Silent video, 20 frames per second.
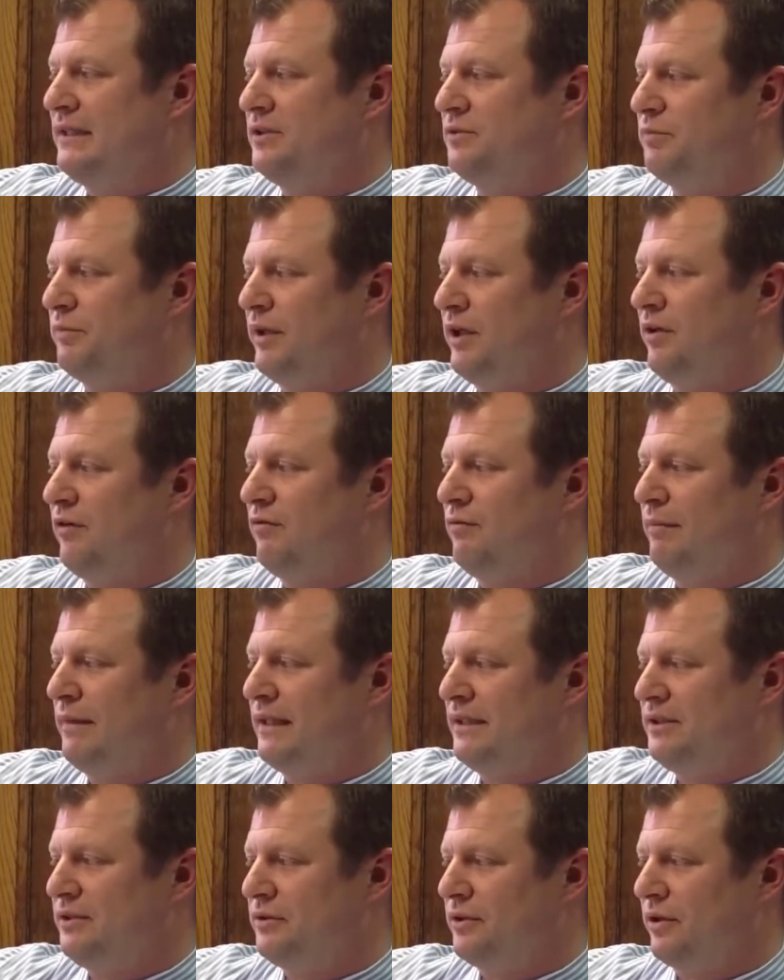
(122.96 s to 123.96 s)
smear of
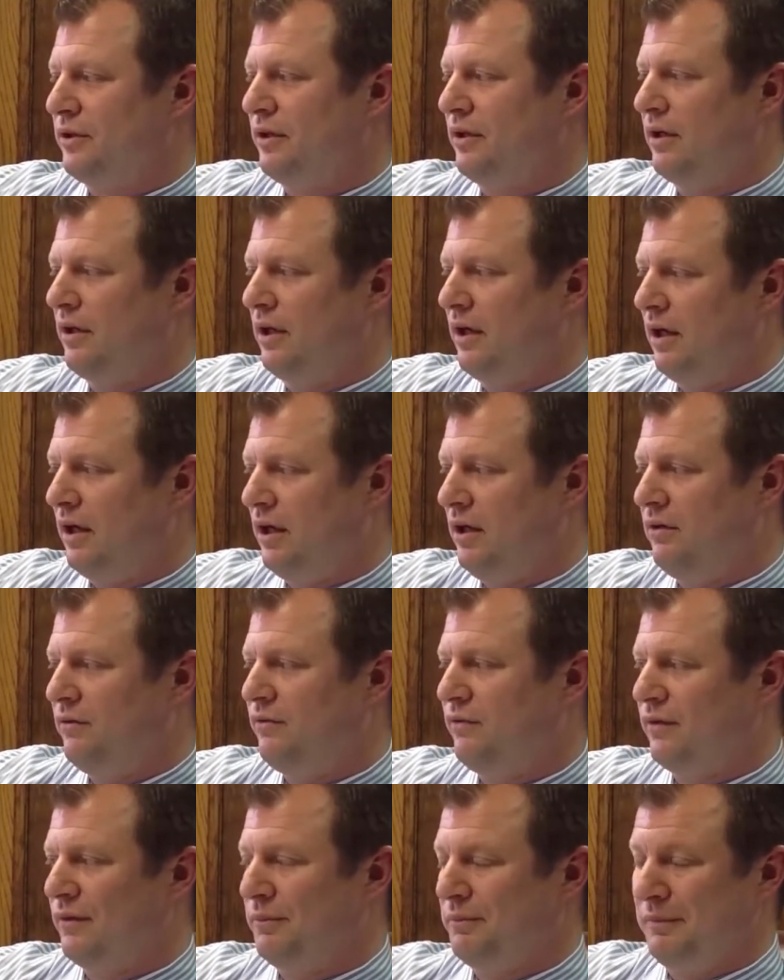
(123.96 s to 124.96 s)
mustard. All
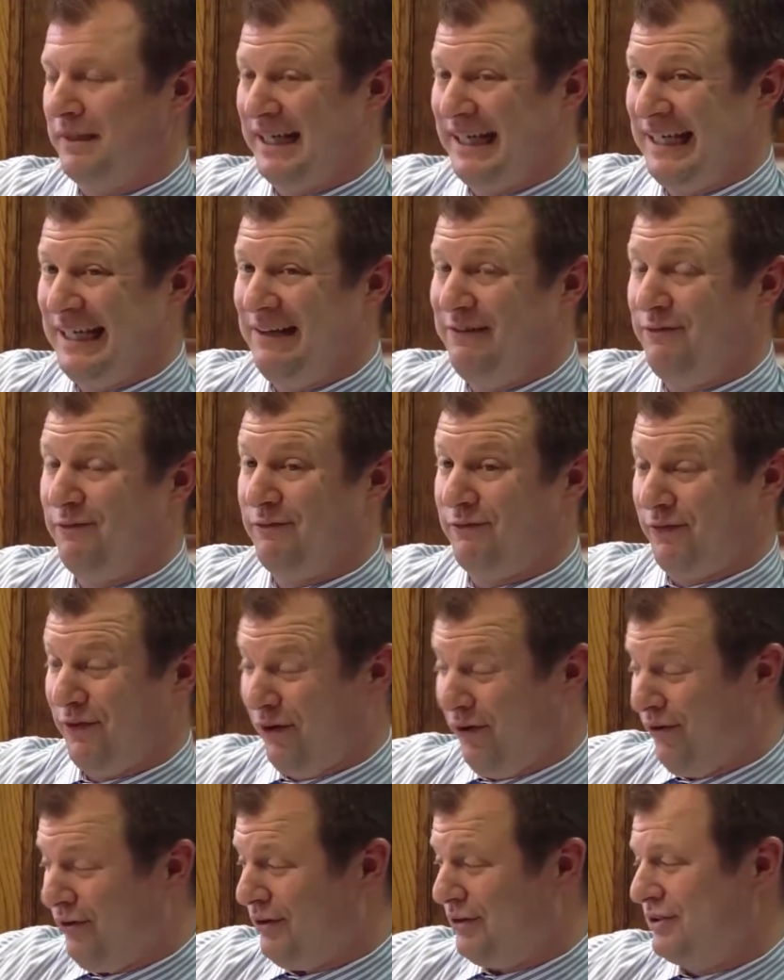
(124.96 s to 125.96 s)
for me
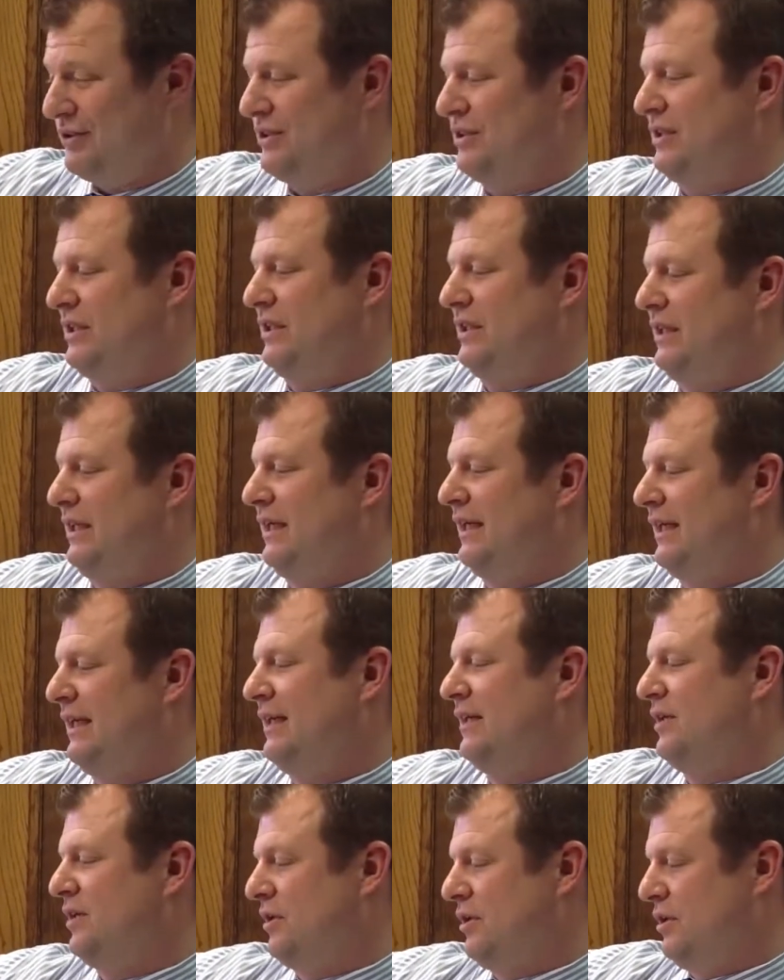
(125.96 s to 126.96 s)
first.
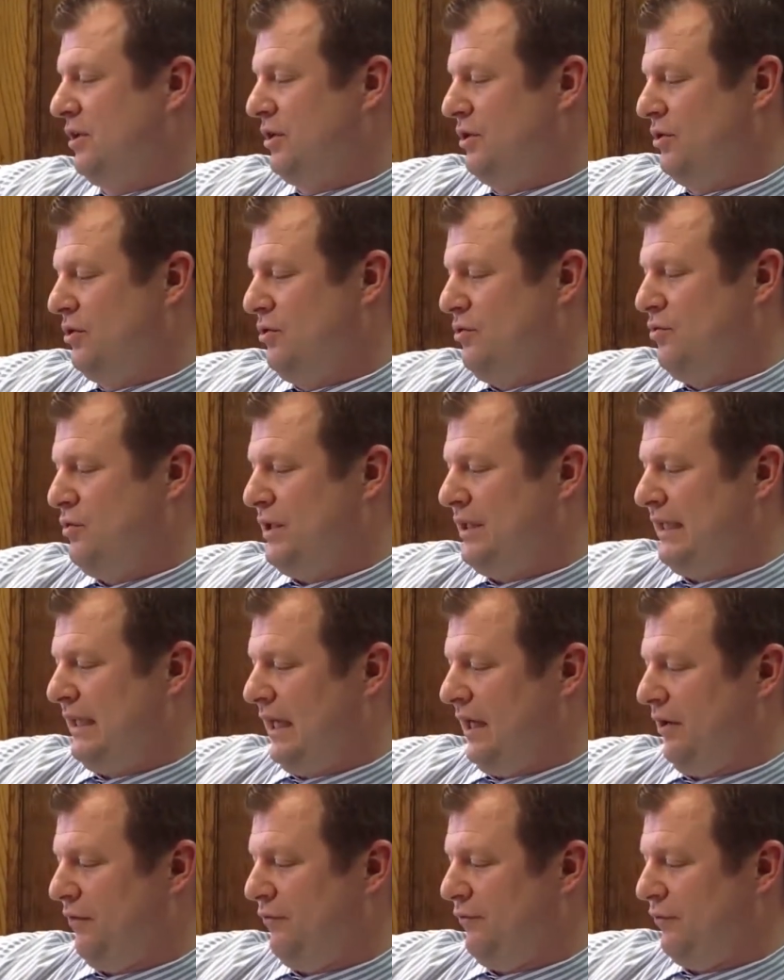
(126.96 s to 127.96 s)
Who would
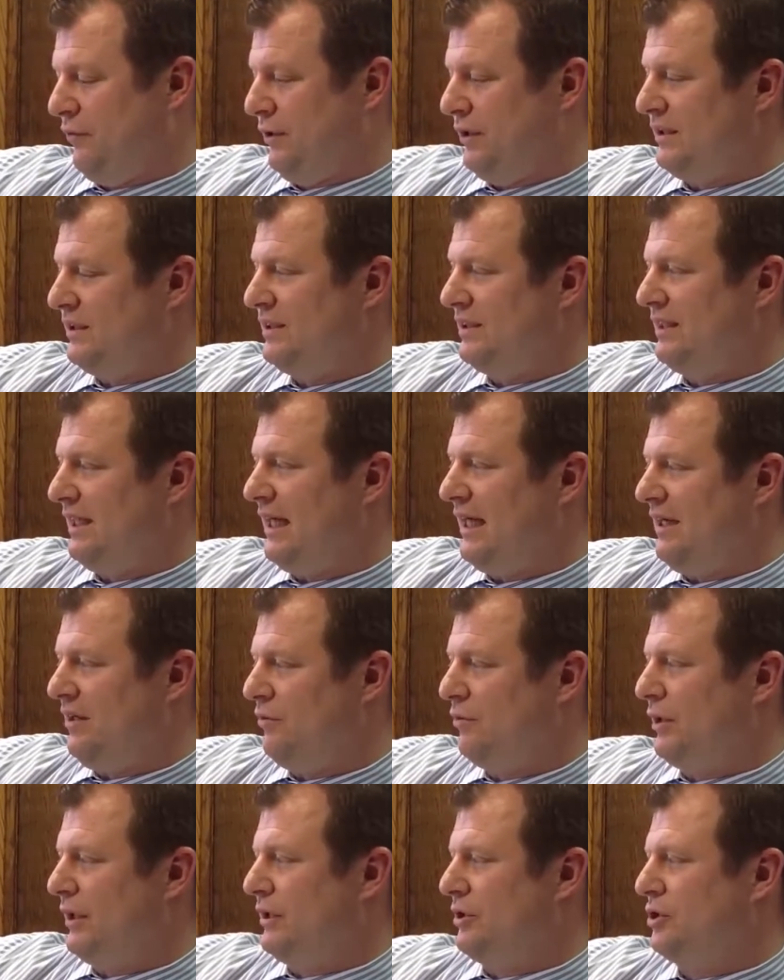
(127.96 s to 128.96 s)
care for a
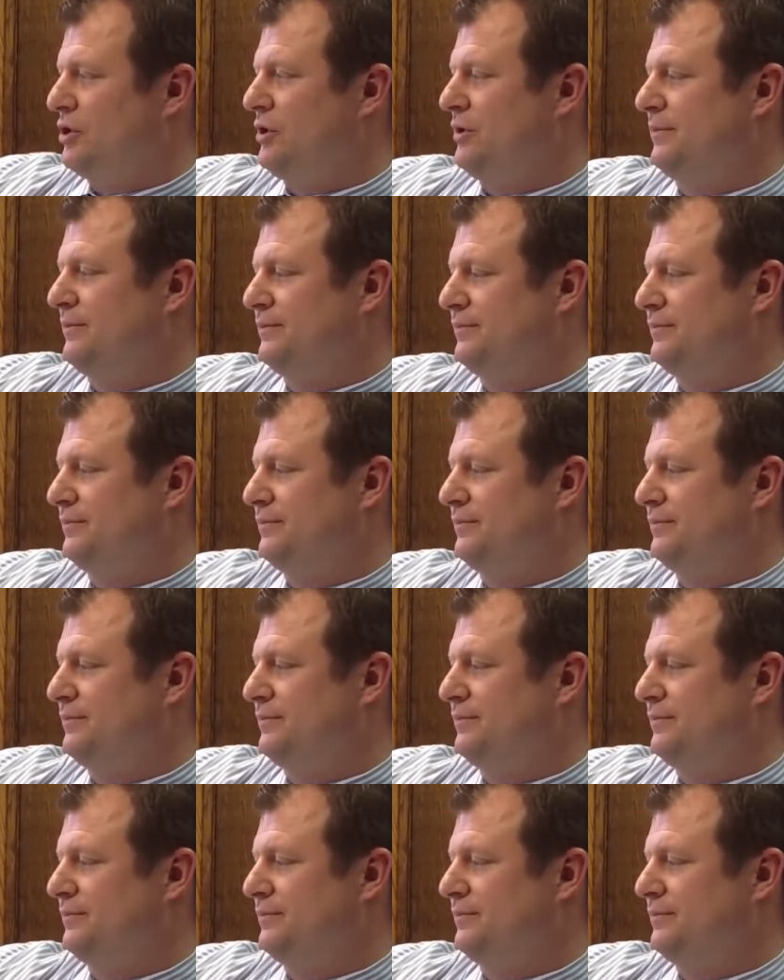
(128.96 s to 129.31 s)
sandwich?